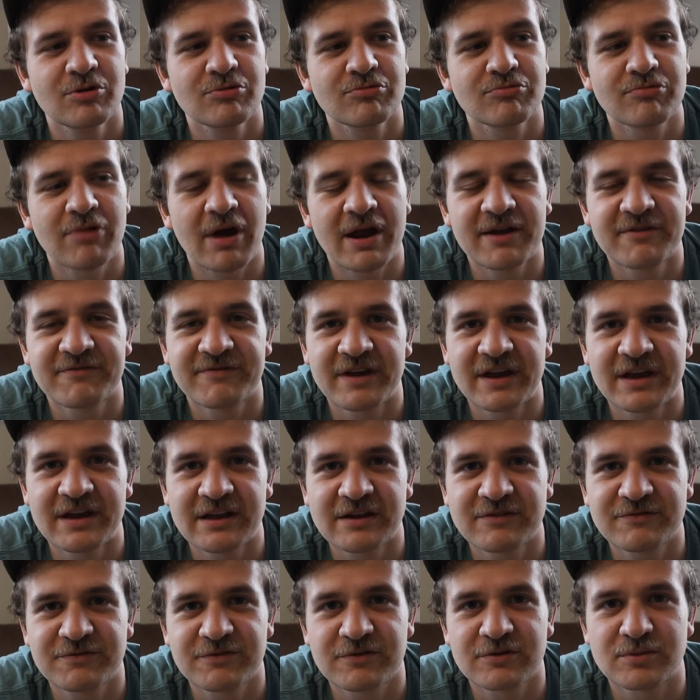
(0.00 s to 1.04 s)

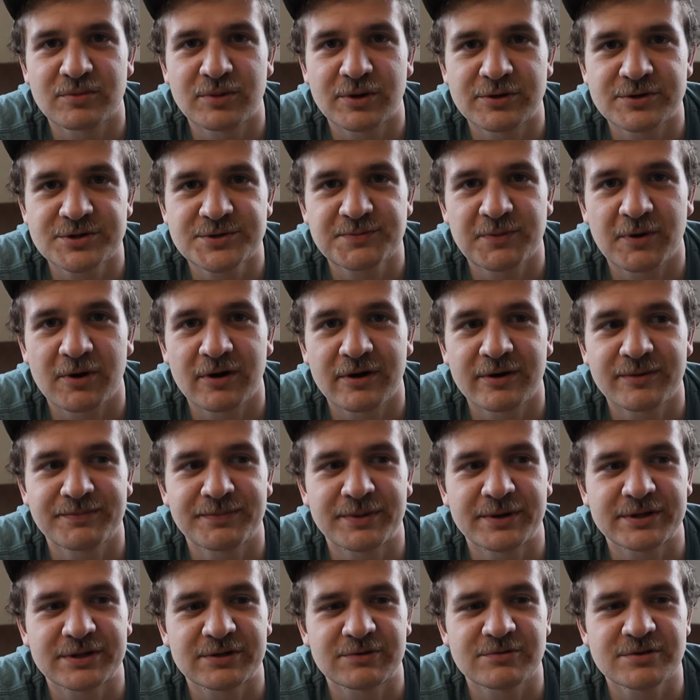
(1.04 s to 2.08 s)
renovated for the most part,
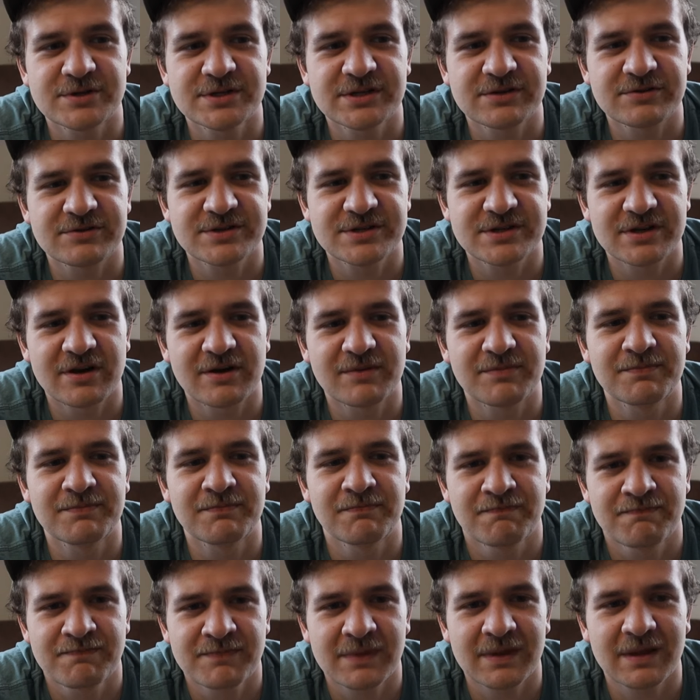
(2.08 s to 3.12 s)
but there was still
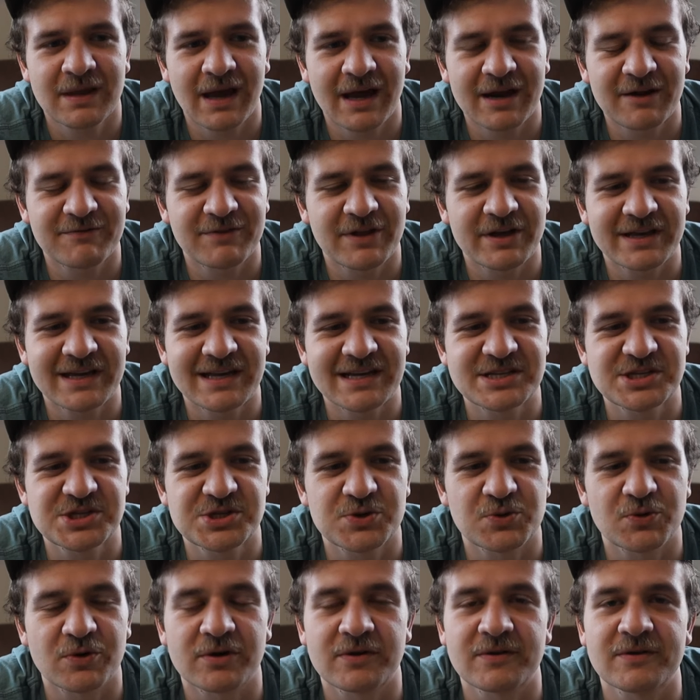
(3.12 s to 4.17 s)
some kind of like
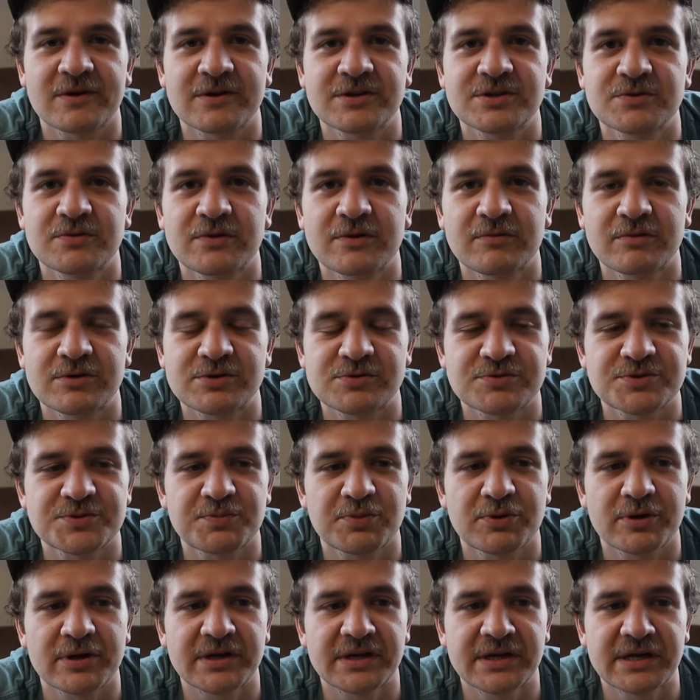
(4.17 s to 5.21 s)
historic look to it, which was
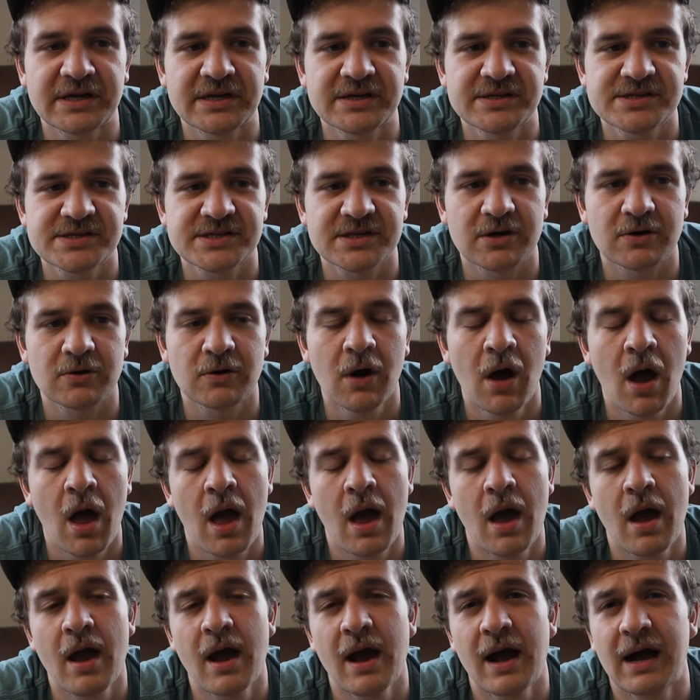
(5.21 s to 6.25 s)
pretty neat. So
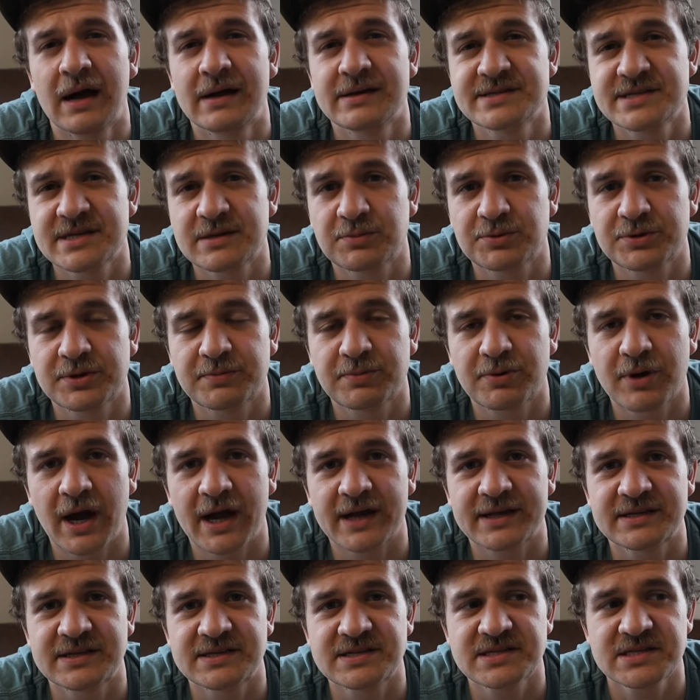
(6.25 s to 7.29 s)
I was able to
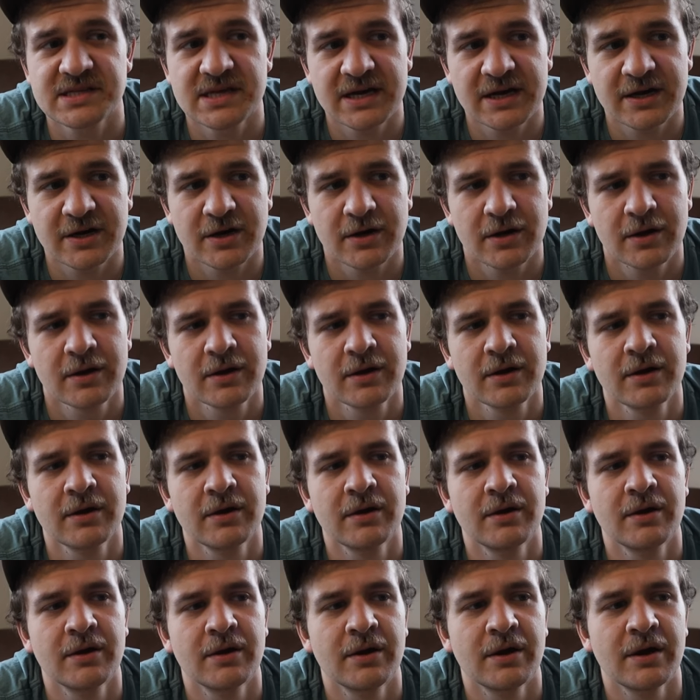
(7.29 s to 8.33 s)
practice there,
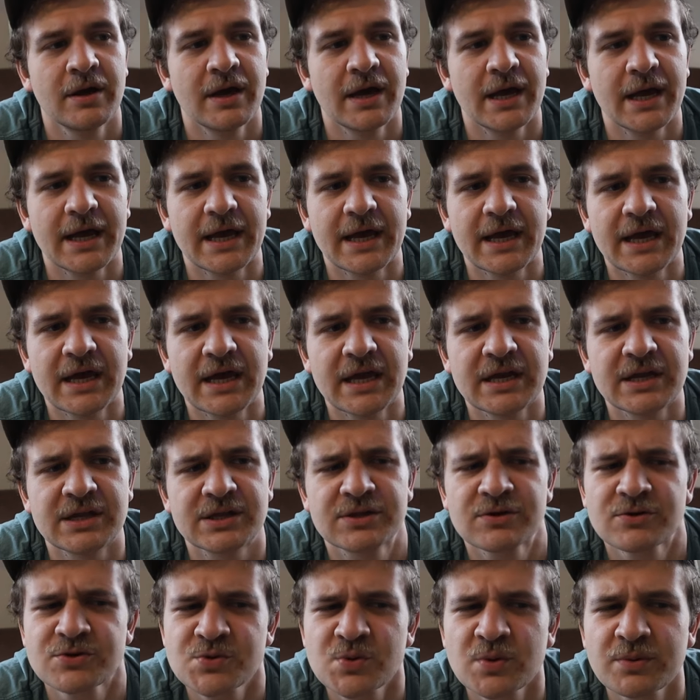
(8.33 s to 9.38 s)

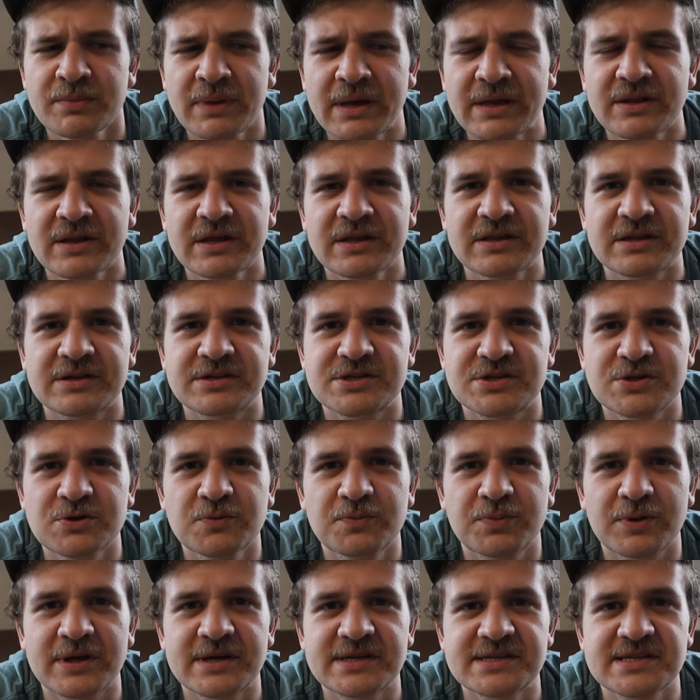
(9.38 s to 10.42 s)
and those were mainly the
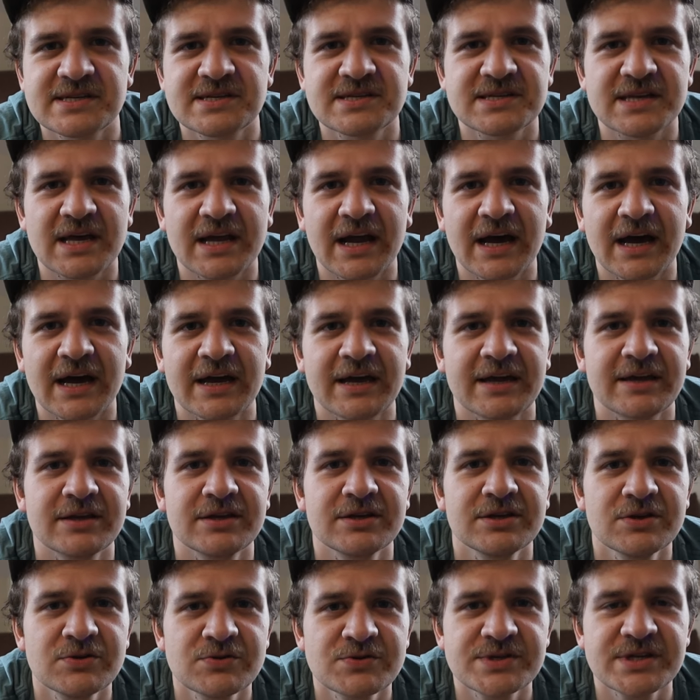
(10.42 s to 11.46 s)
two places that I
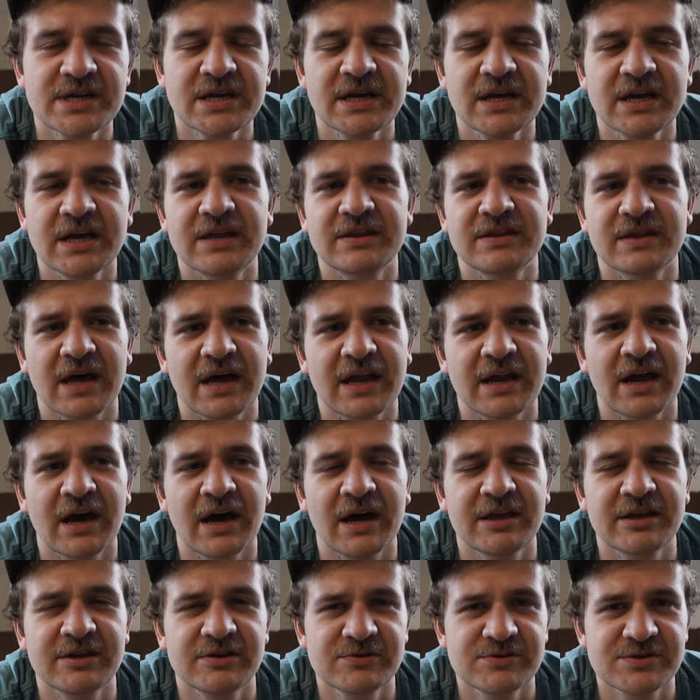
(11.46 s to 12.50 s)
used it, and then
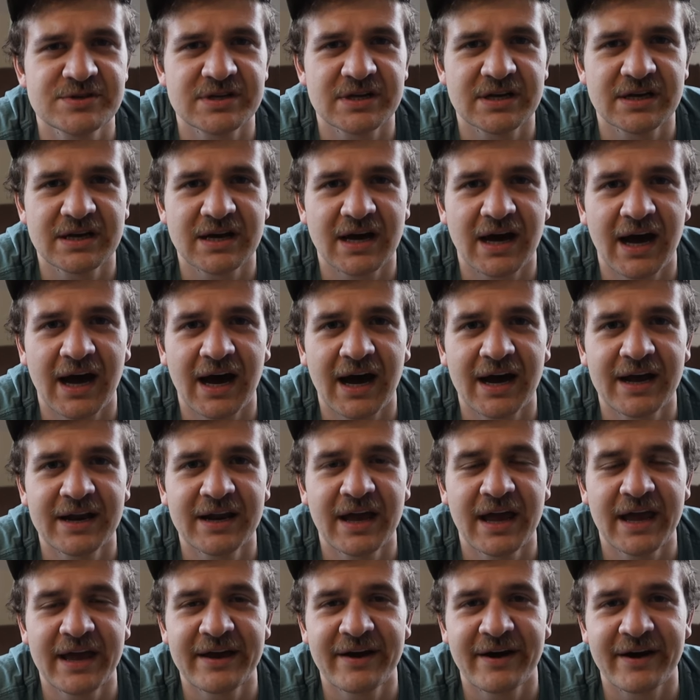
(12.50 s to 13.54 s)
I used it
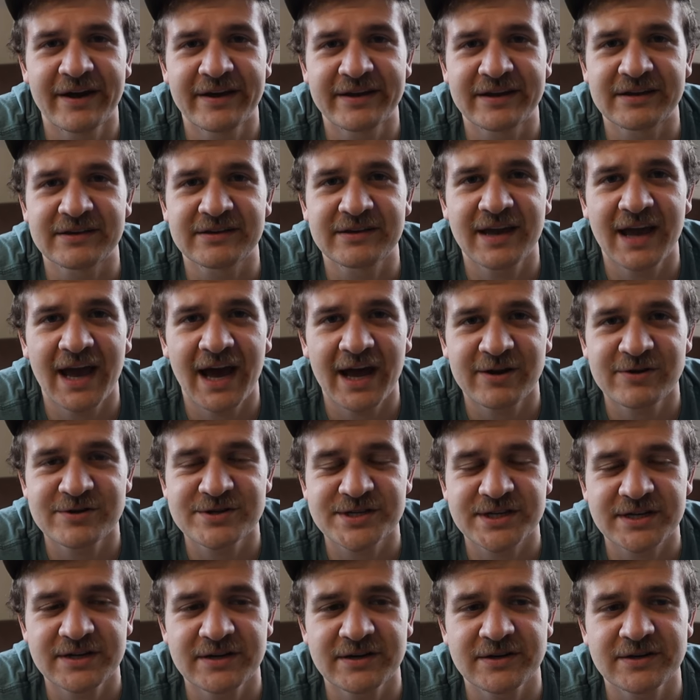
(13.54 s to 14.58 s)
on a hike in
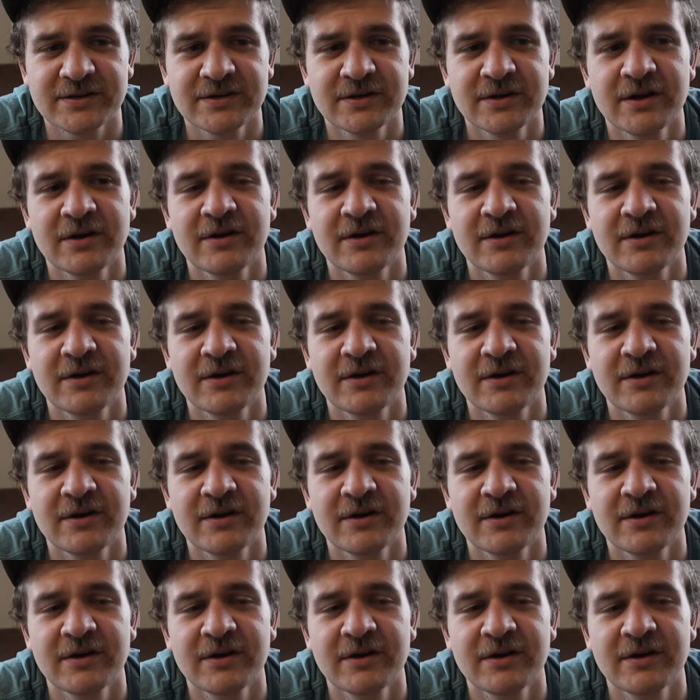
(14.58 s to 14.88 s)
Kaaterskill